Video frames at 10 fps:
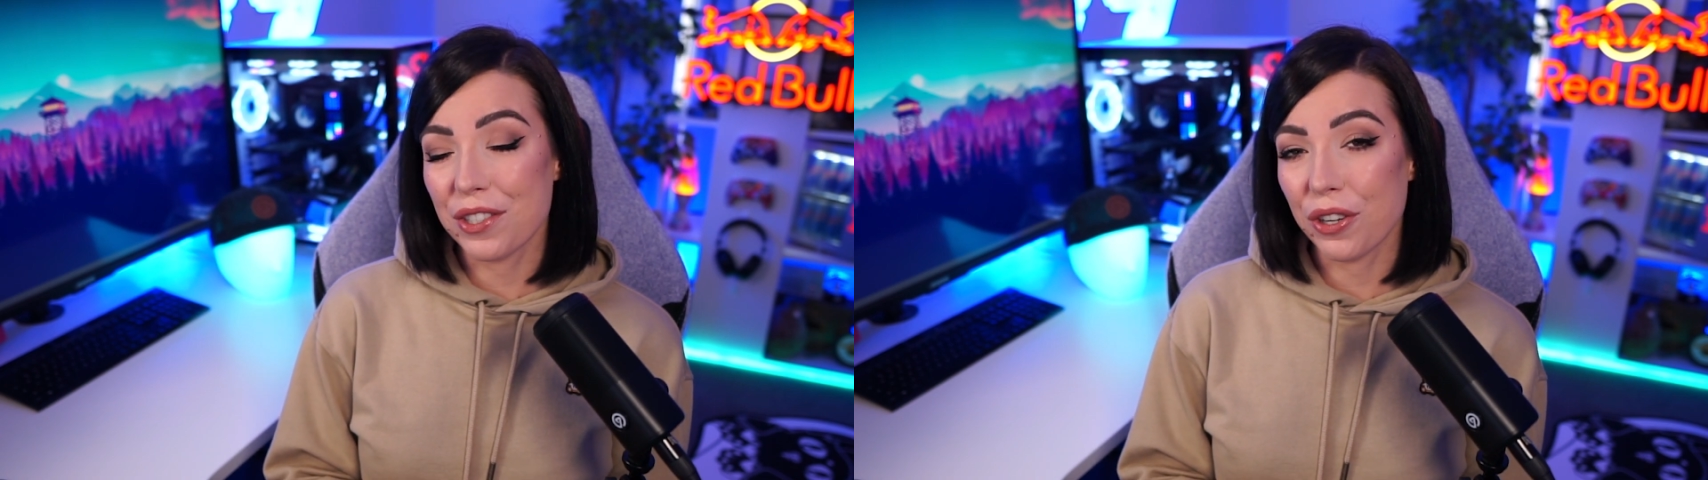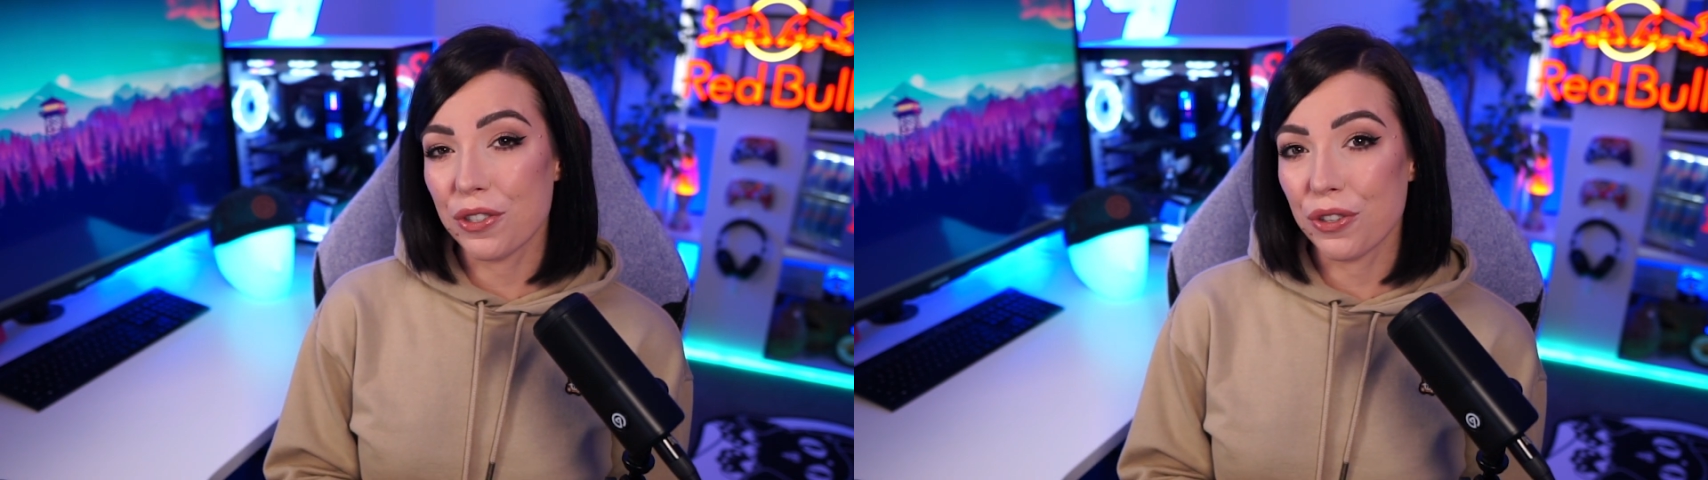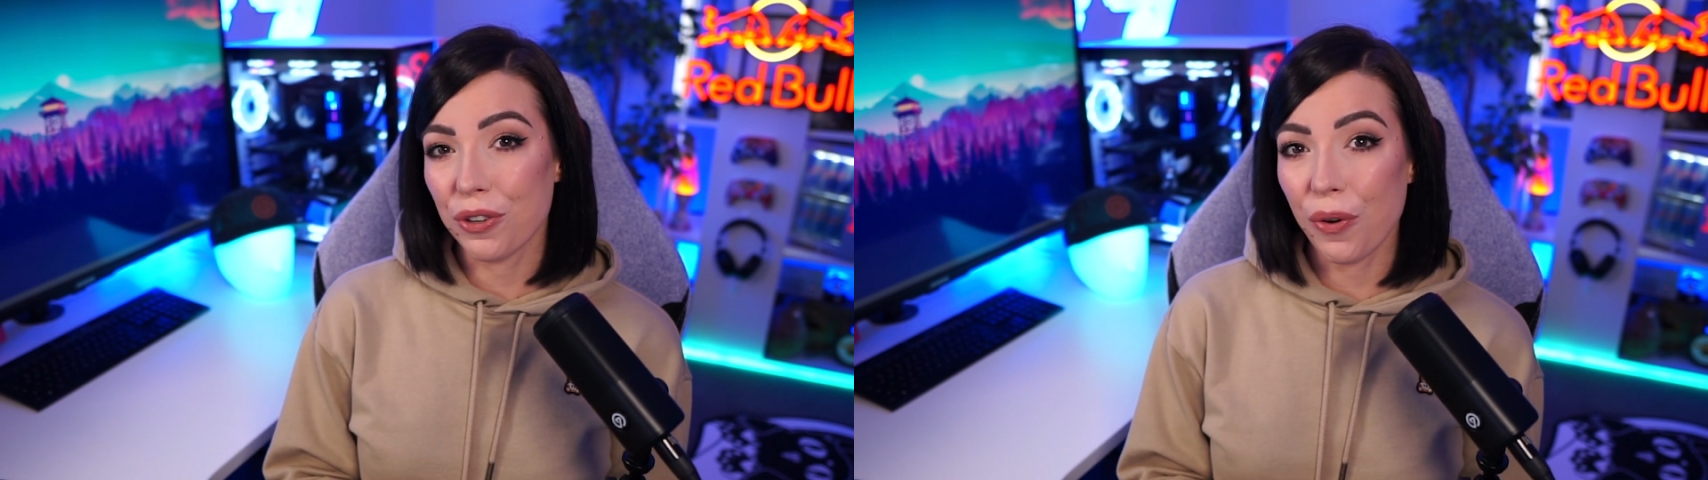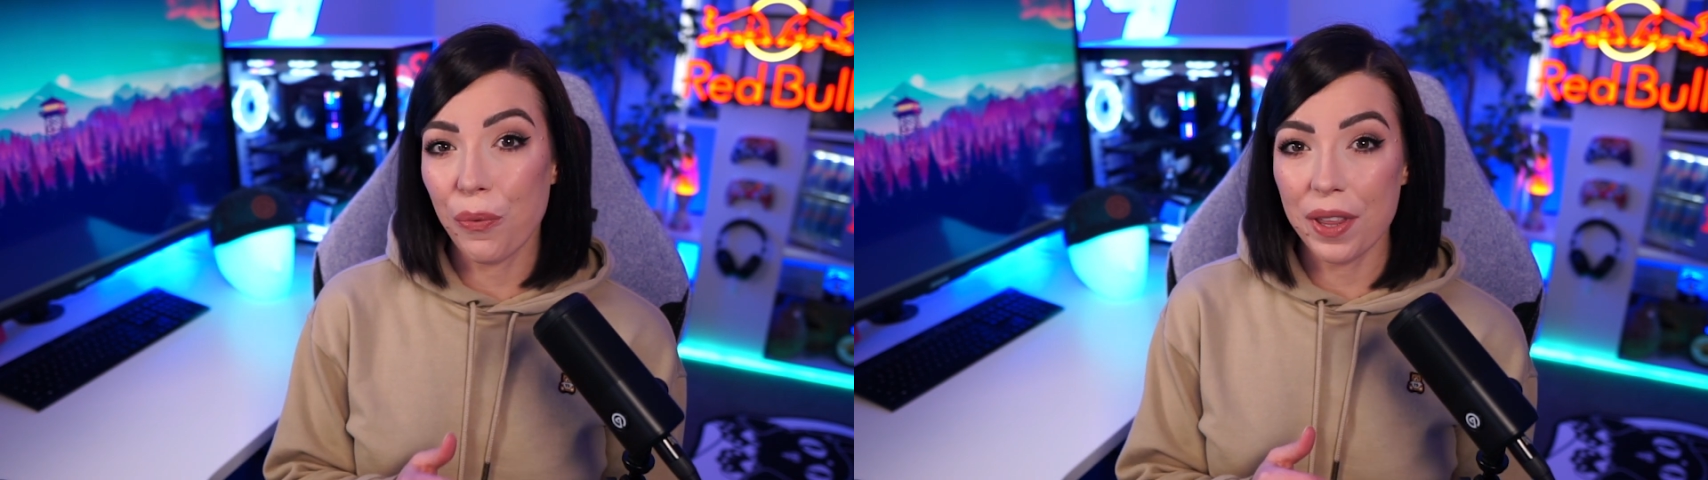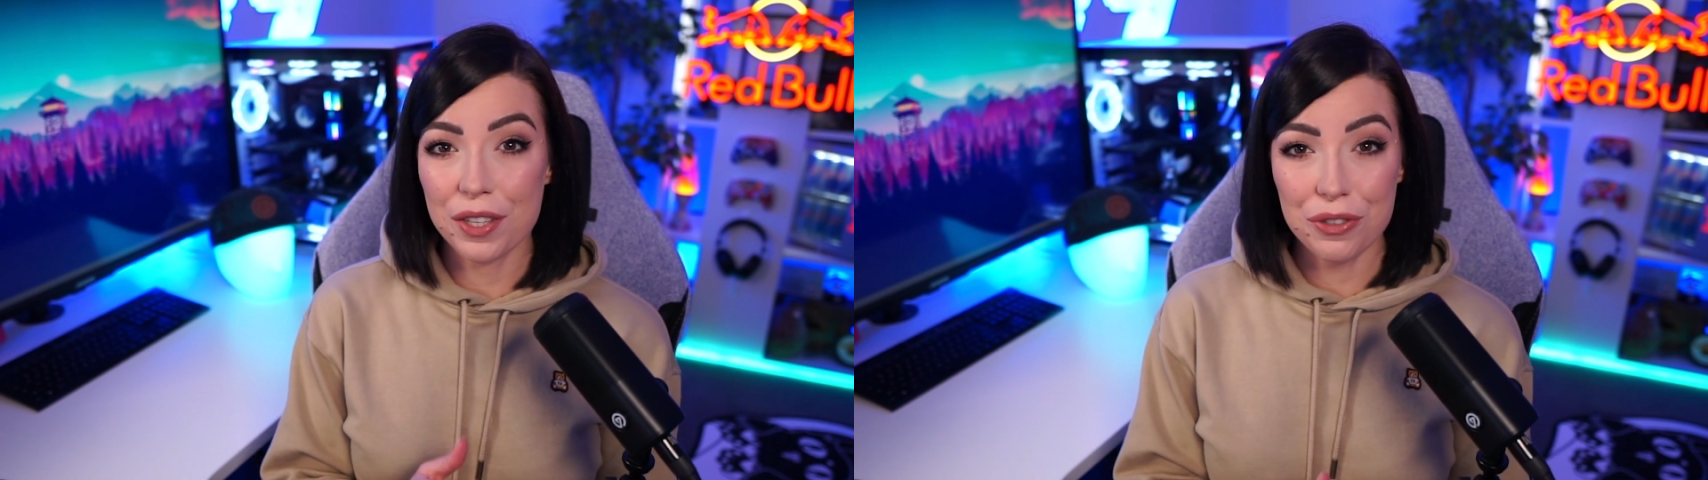you can do
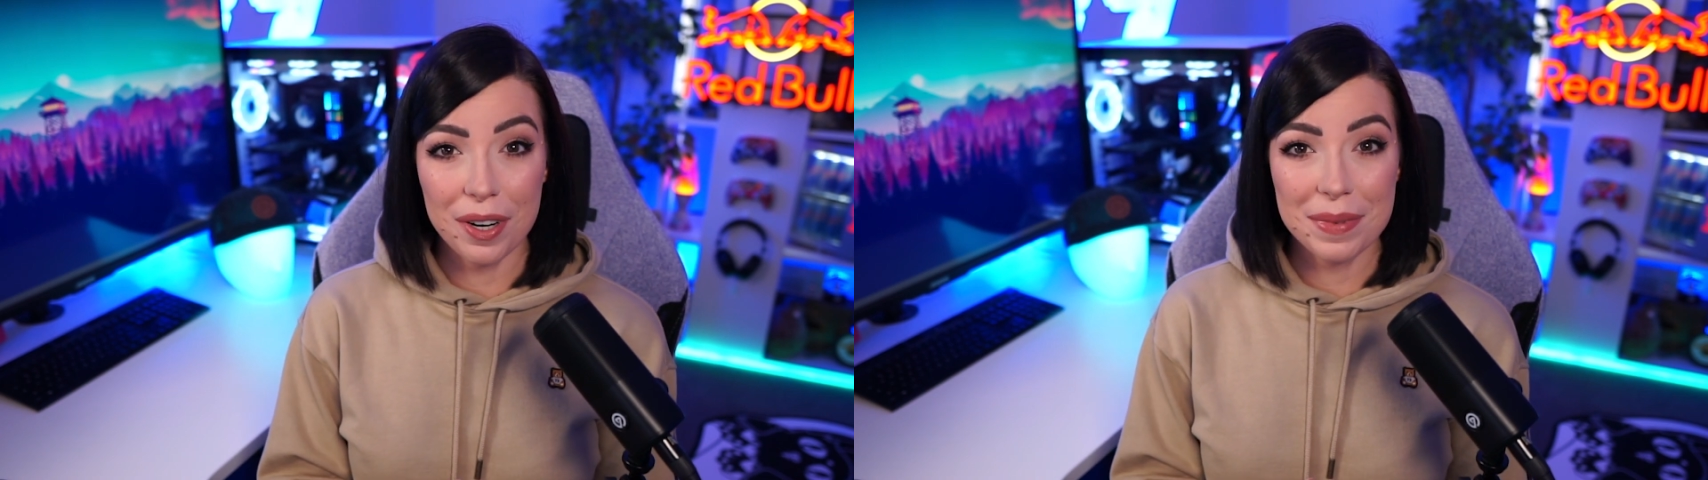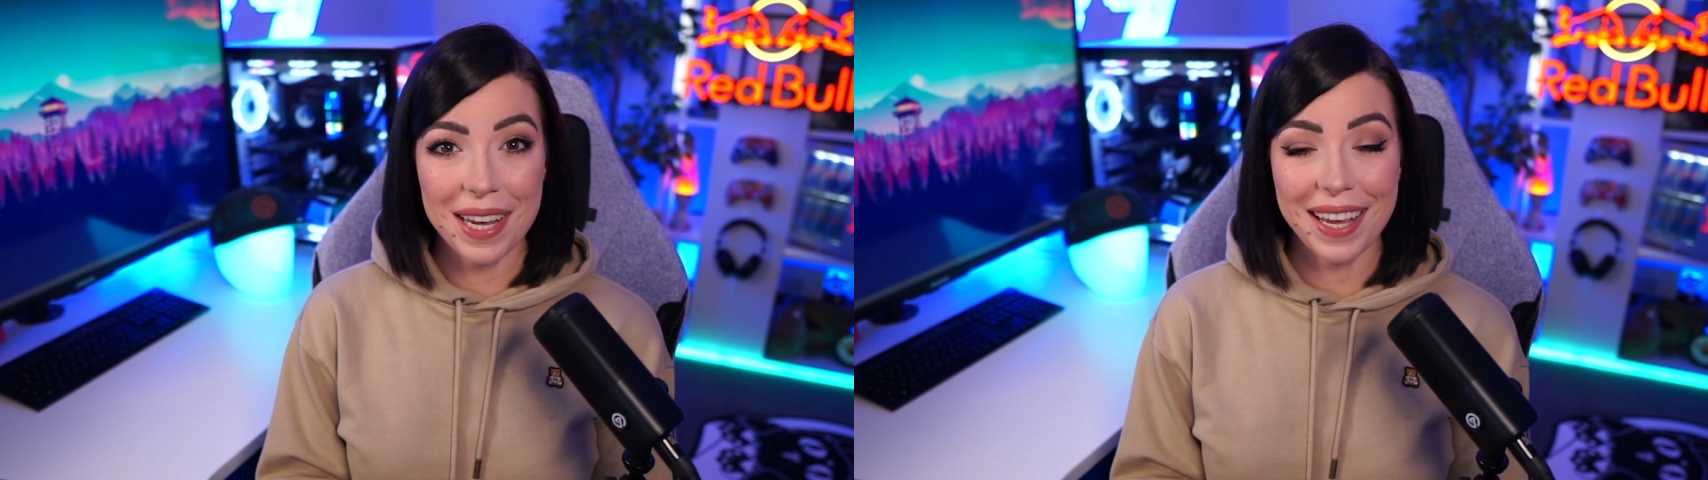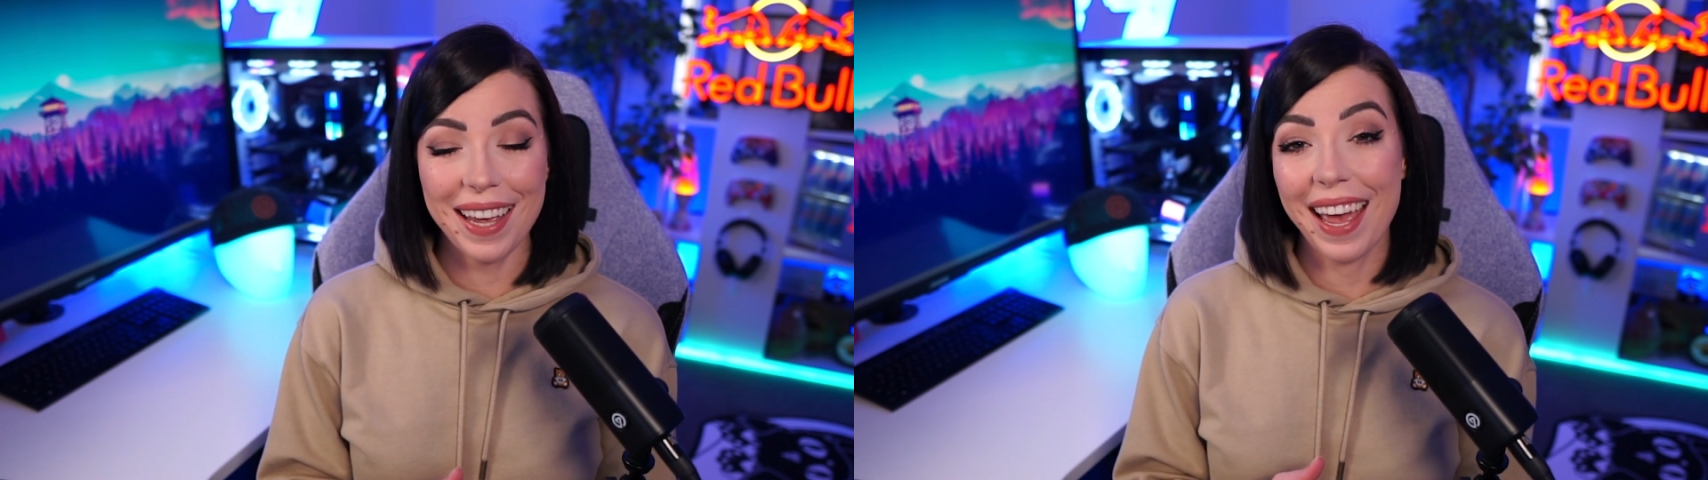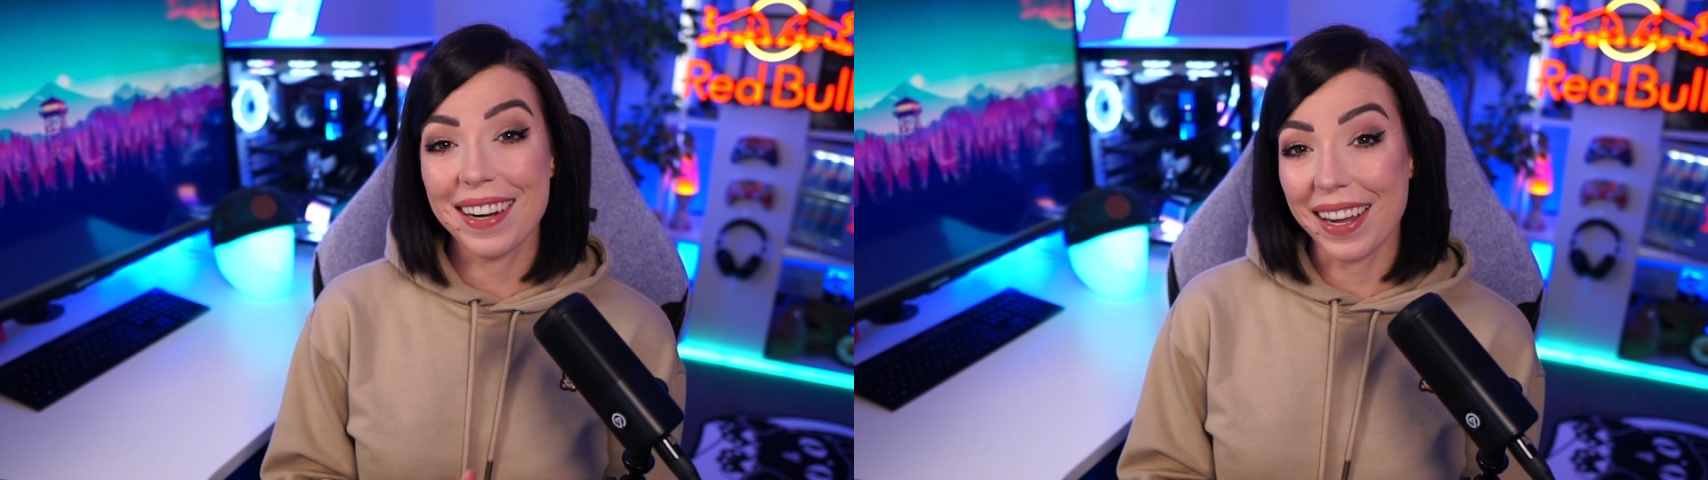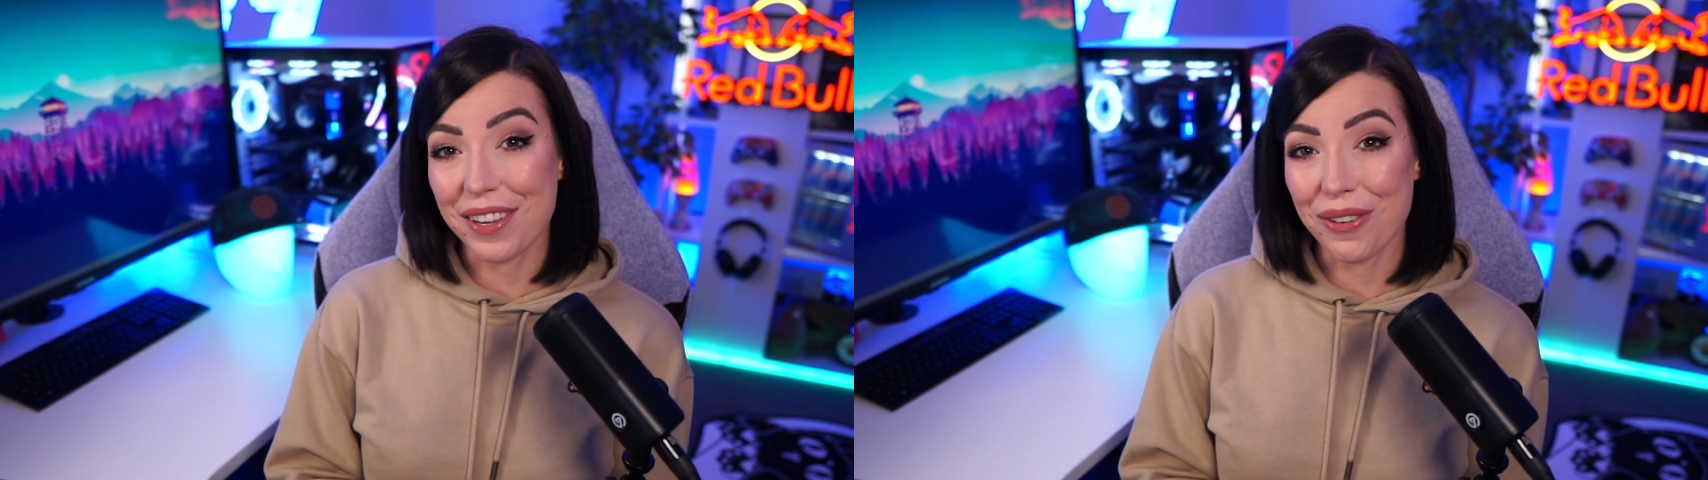with a Stream Deck and
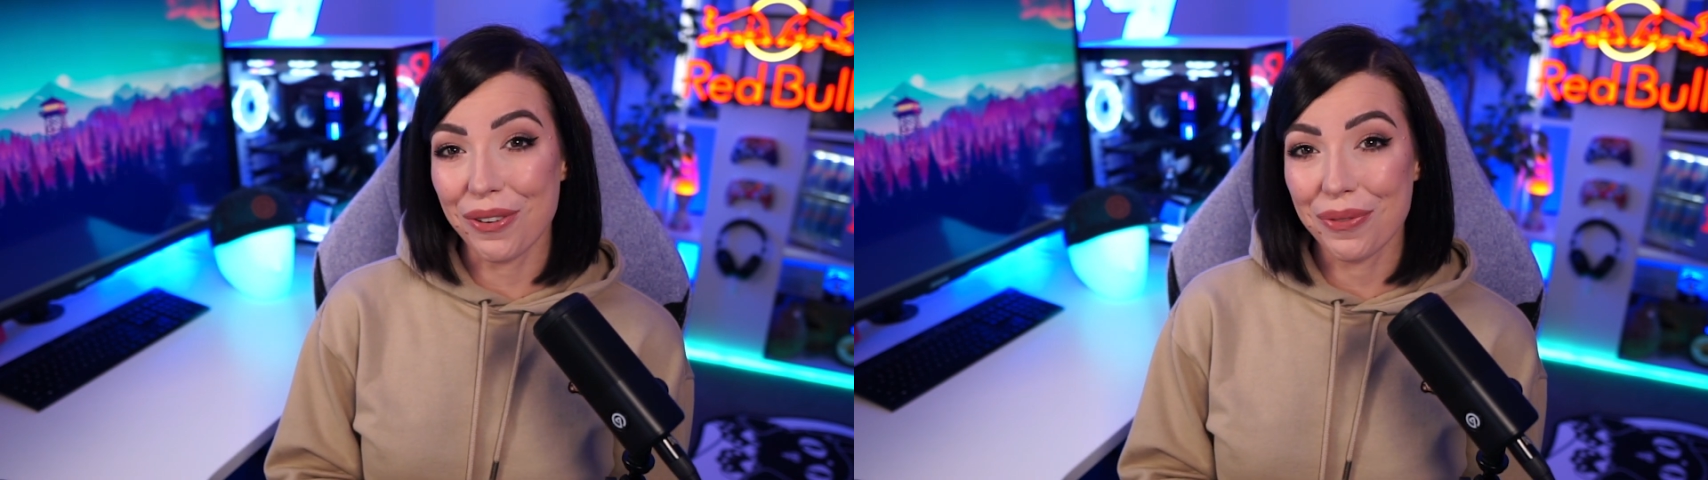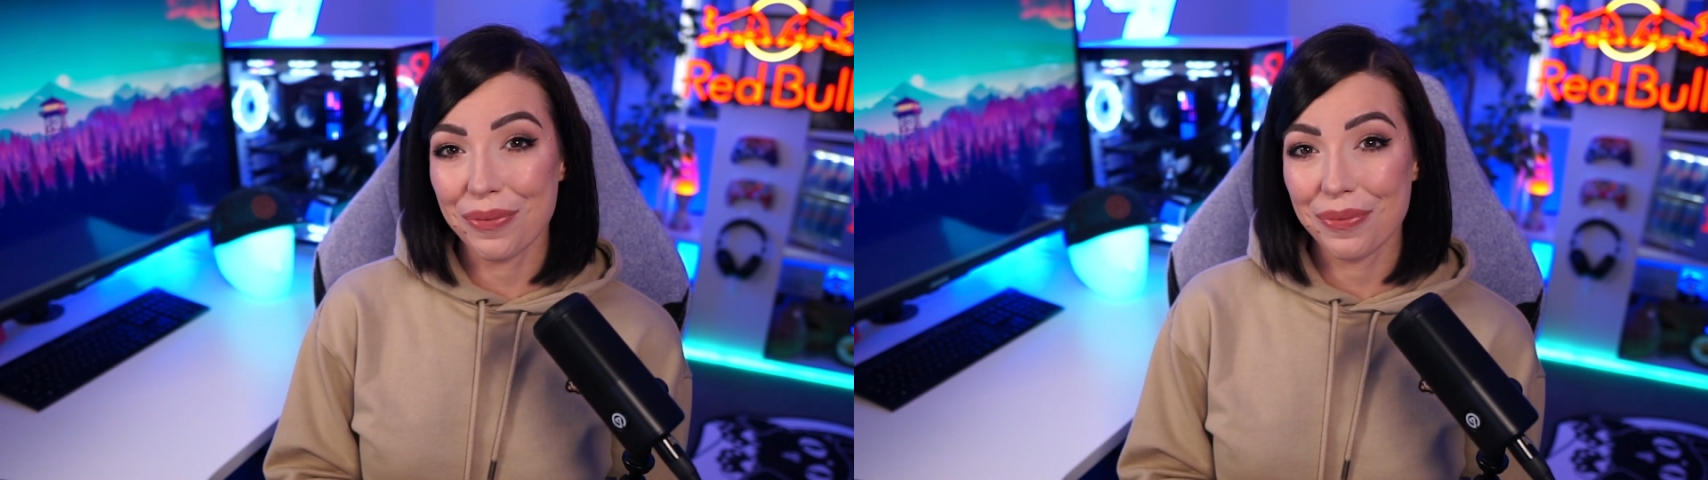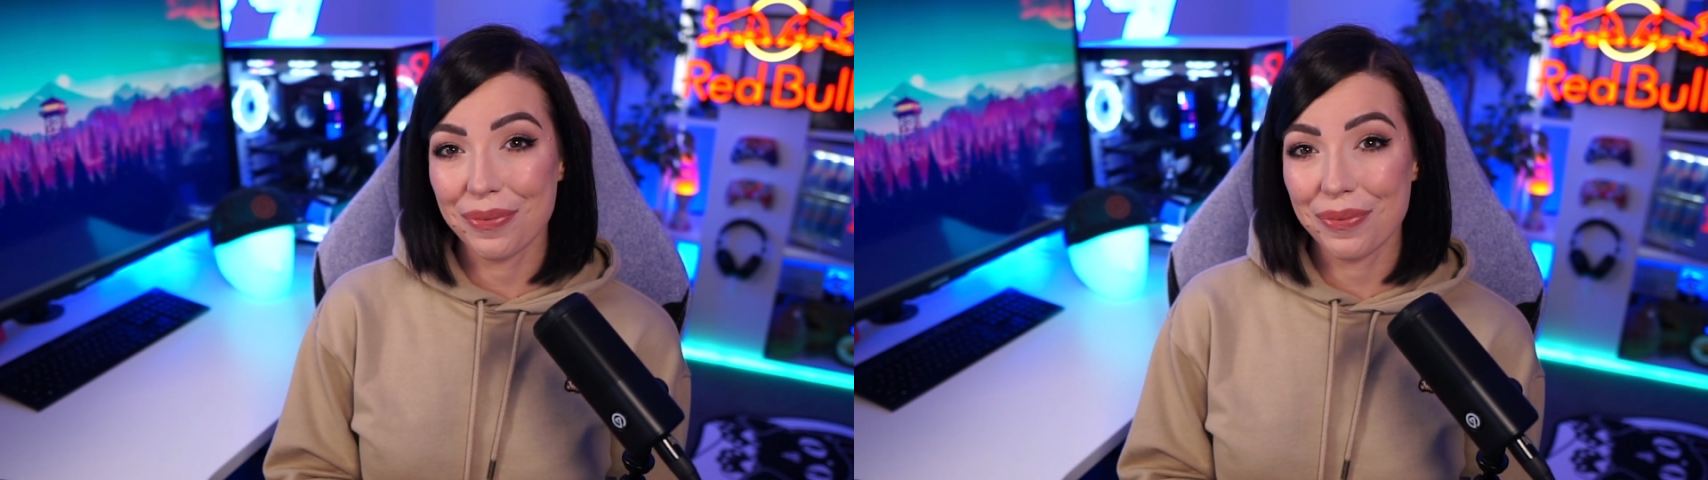iCue.